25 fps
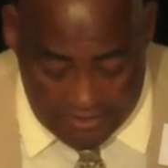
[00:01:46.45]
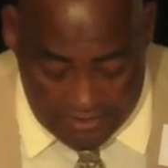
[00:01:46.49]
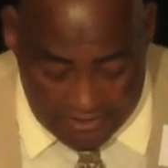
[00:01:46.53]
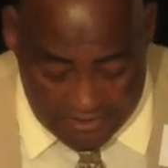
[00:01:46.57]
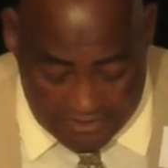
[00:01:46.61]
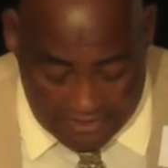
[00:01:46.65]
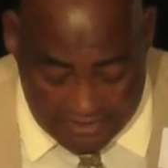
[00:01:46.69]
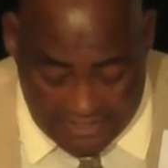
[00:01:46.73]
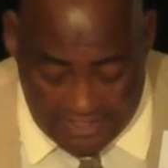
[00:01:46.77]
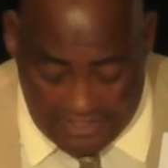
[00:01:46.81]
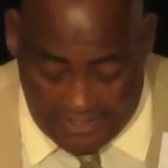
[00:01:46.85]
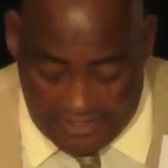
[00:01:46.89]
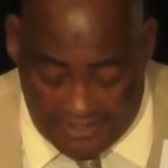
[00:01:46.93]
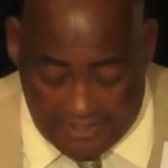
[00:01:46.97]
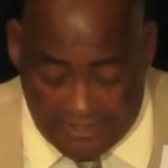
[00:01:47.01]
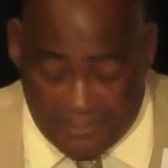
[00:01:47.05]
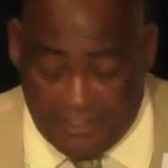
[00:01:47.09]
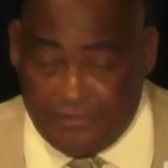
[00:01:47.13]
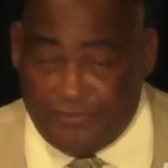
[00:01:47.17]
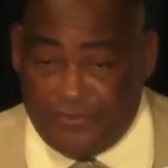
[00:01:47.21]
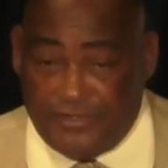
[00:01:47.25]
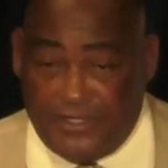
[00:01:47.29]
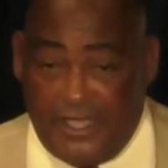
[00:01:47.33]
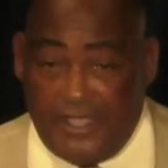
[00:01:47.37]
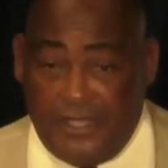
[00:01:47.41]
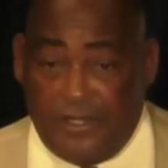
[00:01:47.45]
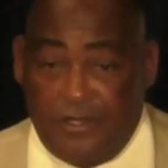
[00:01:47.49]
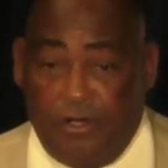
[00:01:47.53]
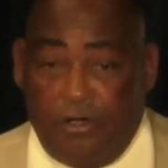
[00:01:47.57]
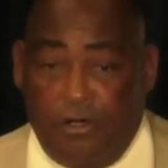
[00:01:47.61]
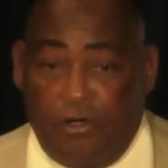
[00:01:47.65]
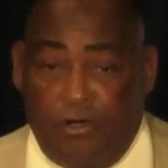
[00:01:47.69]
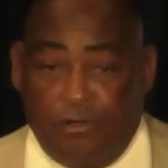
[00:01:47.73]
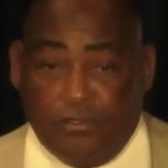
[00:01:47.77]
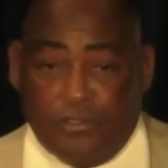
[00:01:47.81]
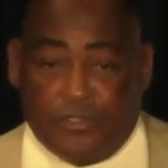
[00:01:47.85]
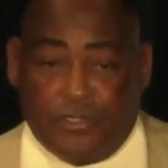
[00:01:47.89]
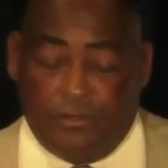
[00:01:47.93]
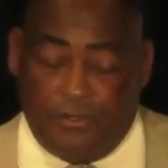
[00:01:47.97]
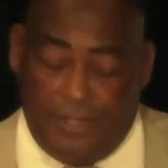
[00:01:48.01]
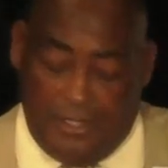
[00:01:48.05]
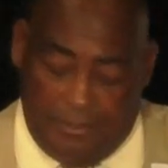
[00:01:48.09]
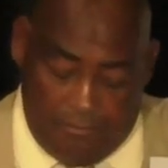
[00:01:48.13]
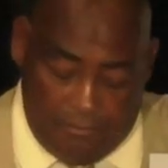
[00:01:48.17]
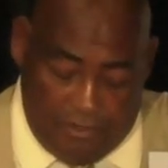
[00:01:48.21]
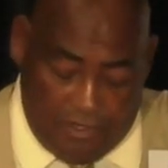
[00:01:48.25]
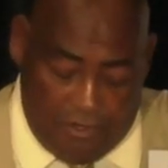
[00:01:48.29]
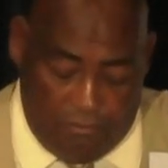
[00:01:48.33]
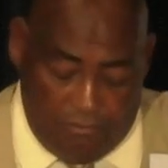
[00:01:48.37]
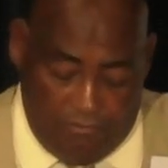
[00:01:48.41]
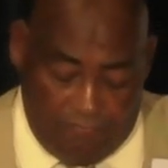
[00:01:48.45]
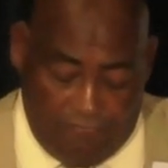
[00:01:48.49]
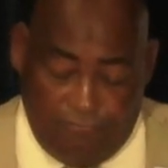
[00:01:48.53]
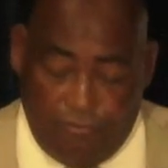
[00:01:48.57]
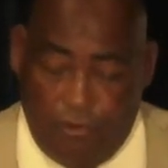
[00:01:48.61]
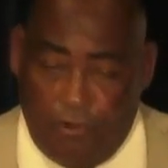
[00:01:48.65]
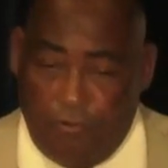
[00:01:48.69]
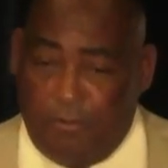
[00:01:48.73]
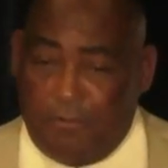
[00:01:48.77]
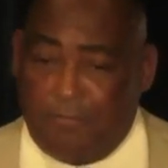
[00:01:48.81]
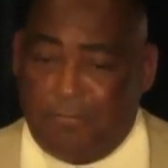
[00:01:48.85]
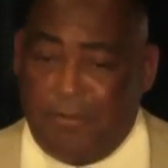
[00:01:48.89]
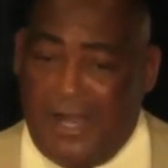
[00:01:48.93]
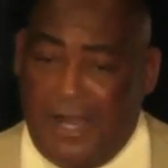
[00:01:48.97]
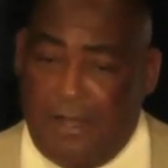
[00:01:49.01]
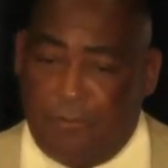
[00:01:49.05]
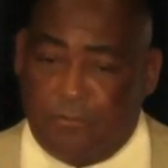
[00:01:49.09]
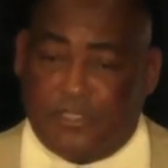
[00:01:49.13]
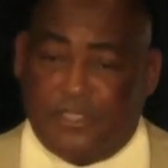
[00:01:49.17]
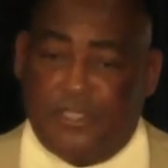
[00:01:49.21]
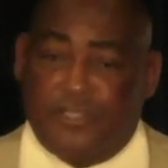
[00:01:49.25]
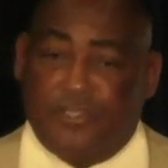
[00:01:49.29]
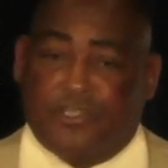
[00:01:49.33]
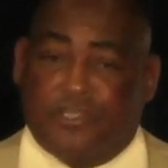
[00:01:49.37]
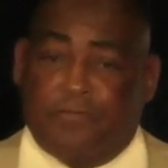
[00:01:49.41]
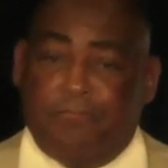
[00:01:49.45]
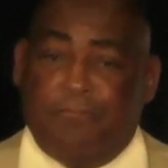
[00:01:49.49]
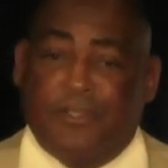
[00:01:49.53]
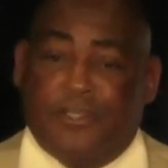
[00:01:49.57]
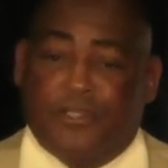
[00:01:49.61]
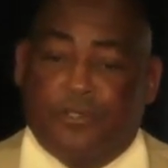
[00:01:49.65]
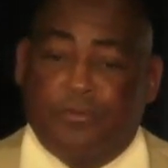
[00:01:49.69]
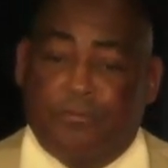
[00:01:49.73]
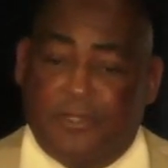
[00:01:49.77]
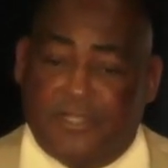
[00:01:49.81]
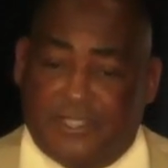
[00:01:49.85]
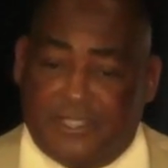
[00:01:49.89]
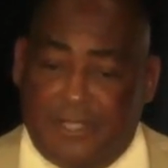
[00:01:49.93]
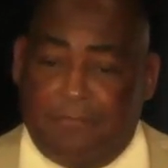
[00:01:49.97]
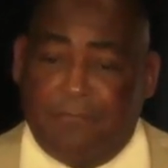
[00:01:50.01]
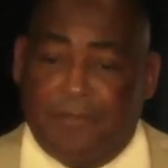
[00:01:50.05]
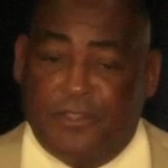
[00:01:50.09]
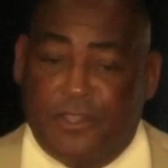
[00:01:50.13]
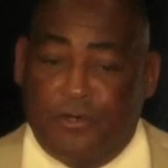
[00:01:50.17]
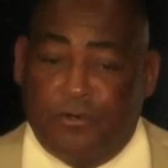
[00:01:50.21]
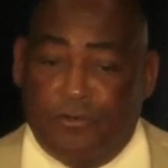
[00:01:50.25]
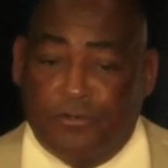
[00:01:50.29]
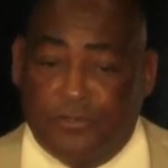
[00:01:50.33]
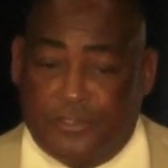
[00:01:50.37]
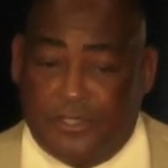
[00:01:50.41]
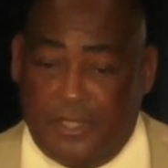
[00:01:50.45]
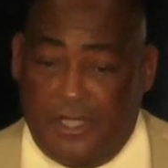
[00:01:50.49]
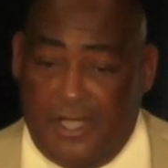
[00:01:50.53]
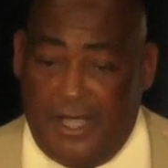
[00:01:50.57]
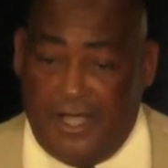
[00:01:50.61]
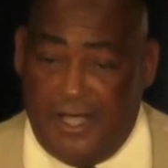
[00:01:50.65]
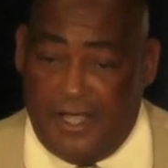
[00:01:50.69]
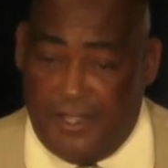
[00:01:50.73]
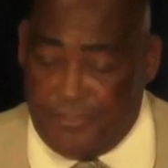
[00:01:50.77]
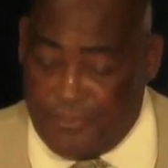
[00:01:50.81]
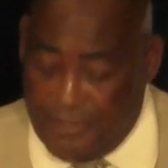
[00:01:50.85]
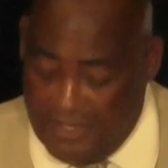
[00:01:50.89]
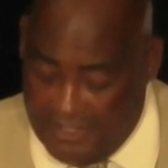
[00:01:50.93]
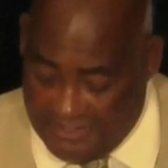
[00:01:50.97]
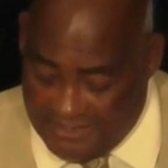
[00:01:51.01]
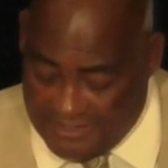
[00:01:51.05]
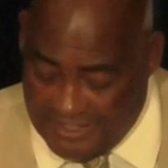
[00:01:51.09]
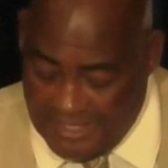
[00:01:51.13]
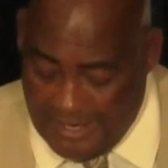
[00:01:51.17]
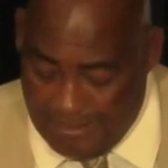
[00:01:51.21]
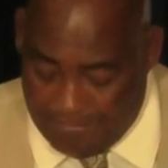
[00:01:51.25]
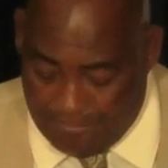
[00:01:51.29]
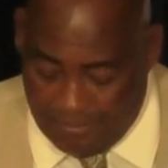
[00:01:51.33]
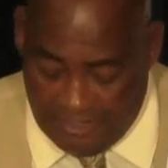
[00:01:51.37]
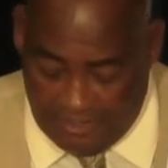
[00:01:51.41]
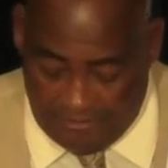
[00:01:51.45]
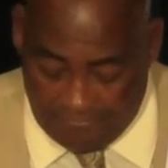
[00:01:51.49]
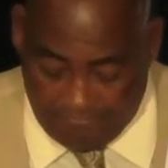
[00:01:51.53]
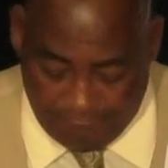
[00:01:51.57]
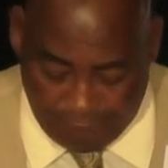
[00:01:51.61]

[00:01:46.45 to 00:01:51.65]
the candidates have said also that we're going forward. But I was instrumental in some of those uh, things happening.